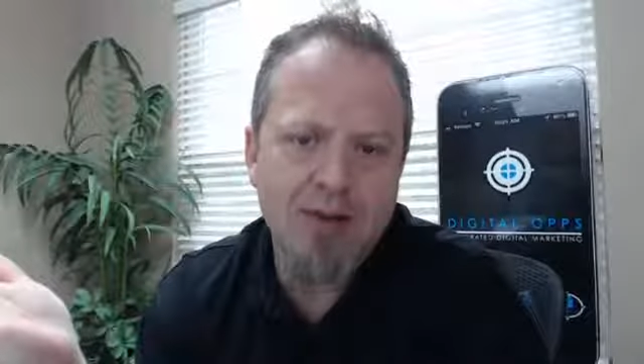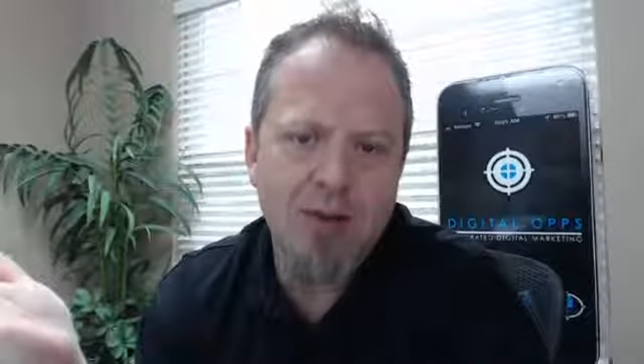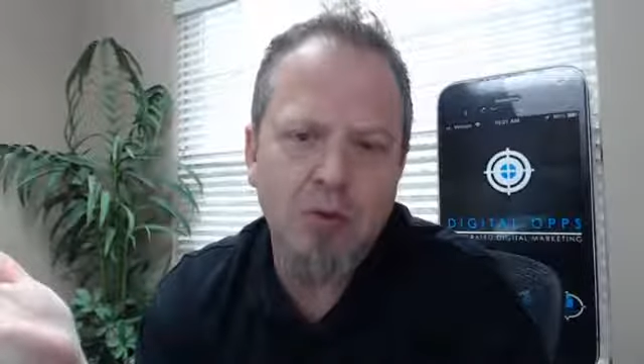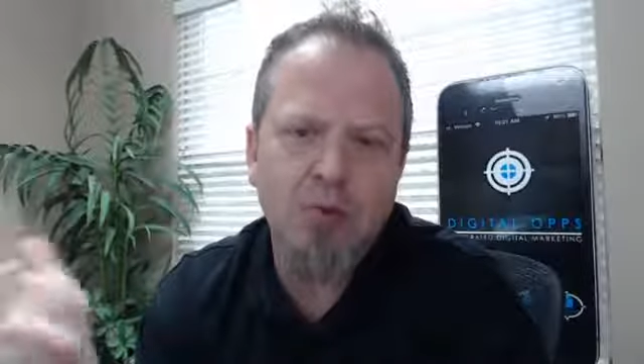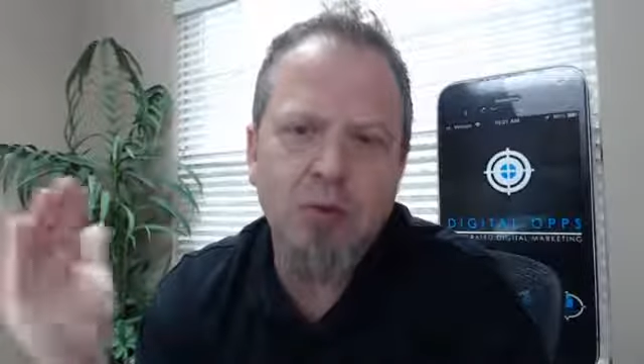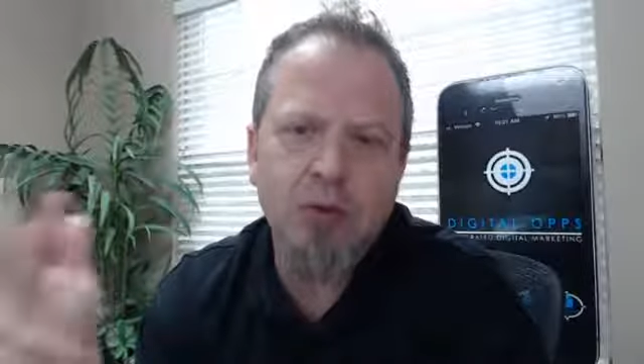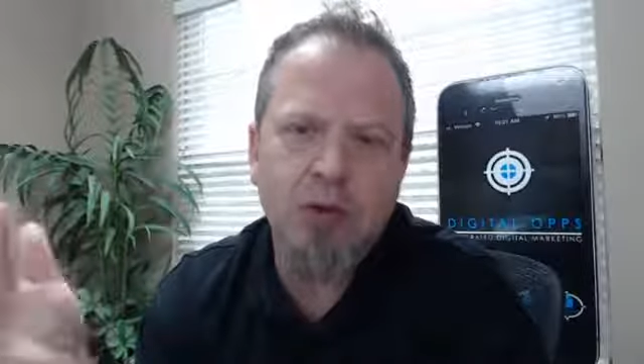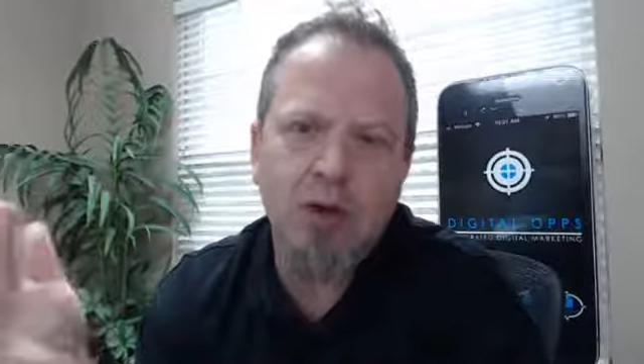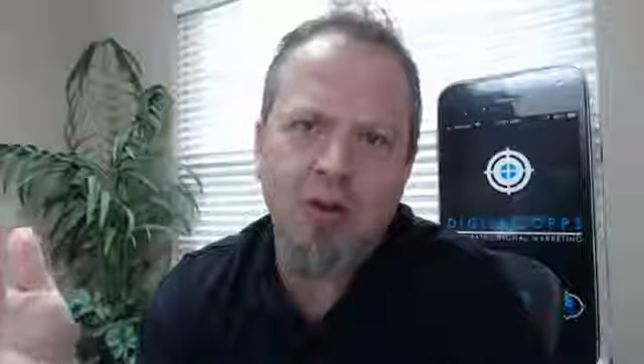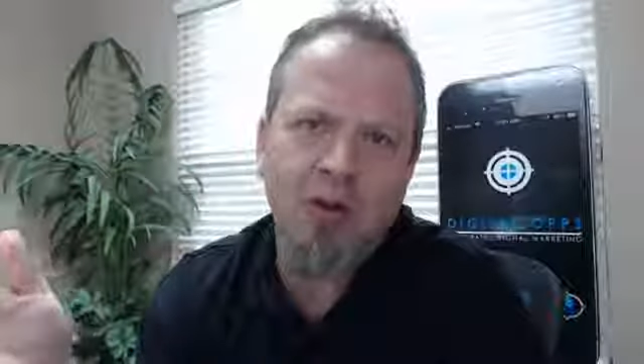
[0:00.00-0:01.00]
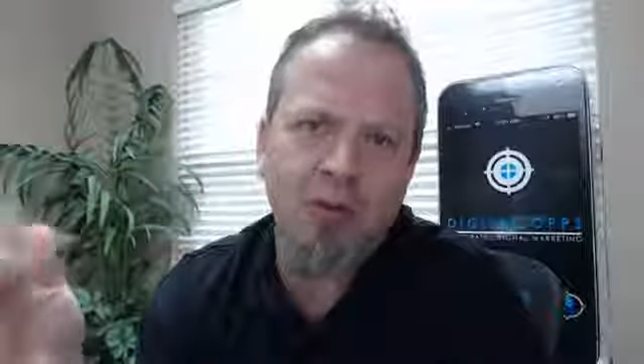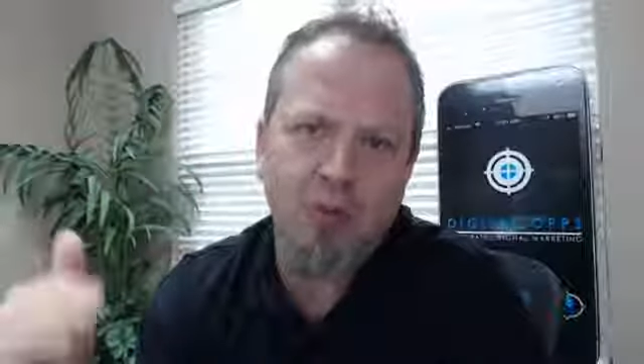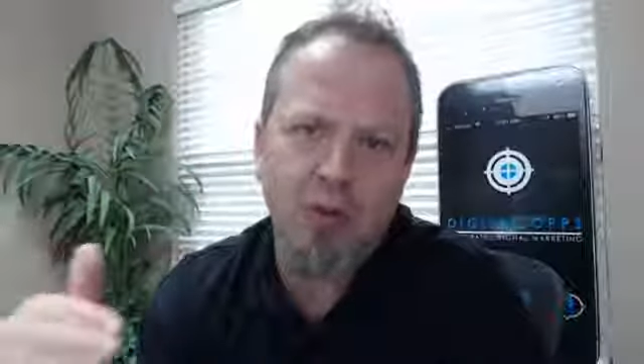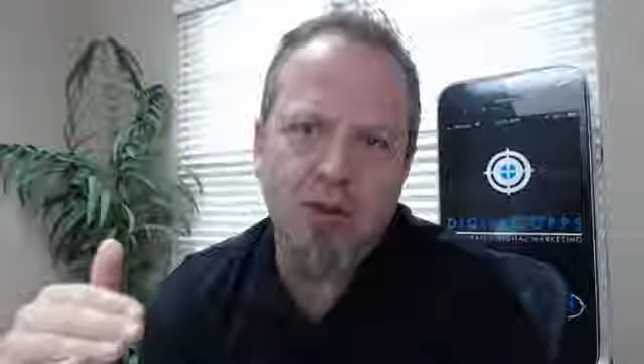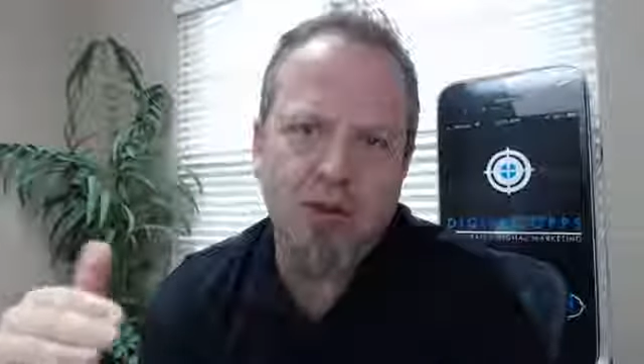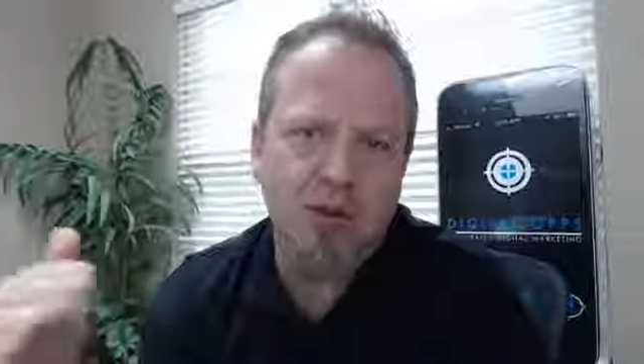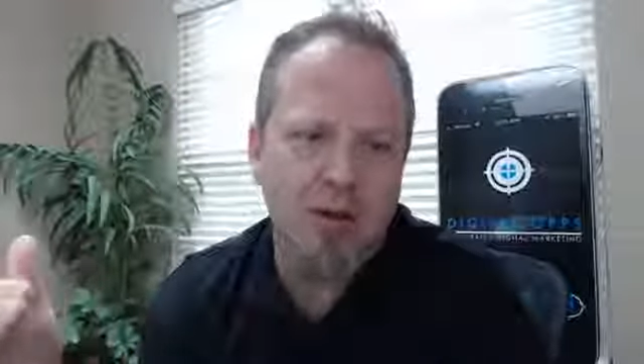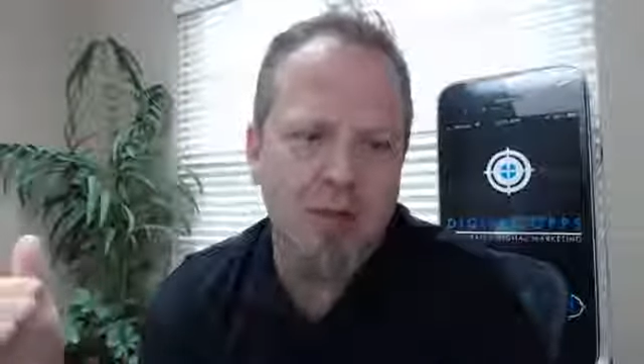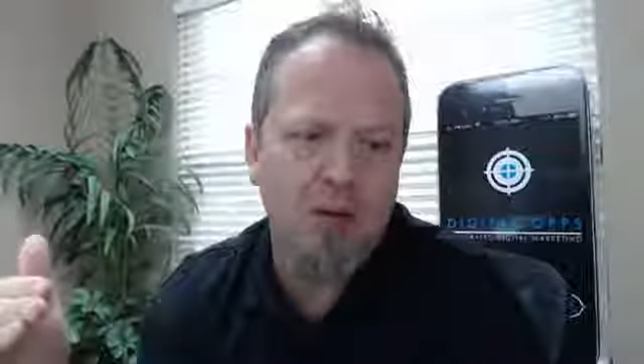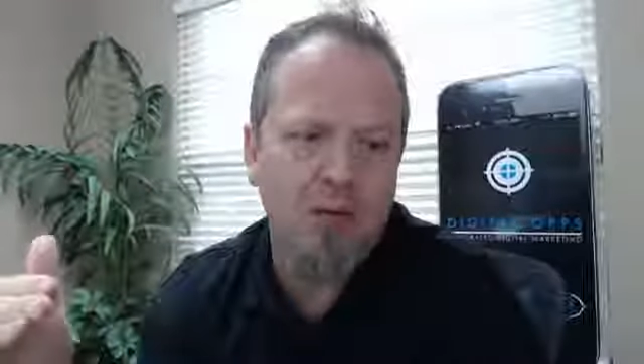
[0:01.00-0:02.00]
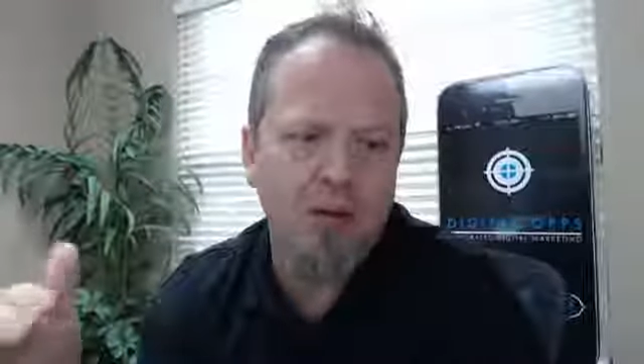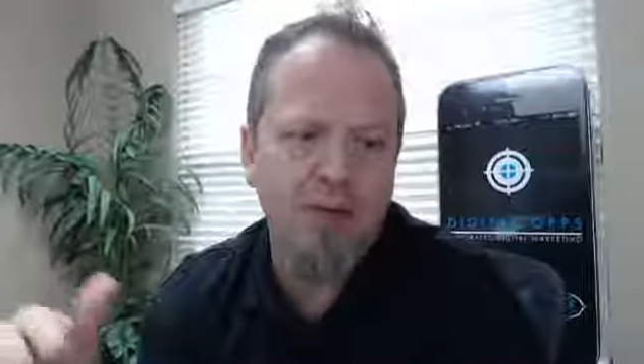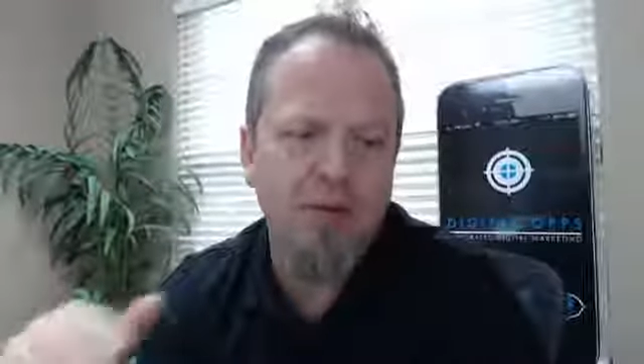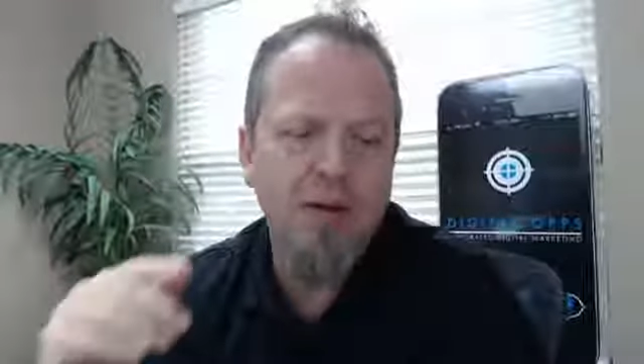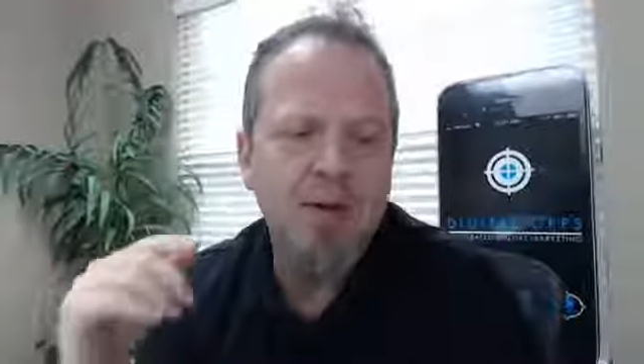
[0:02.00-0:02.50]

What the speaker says: So if you're struggling with what to come up with,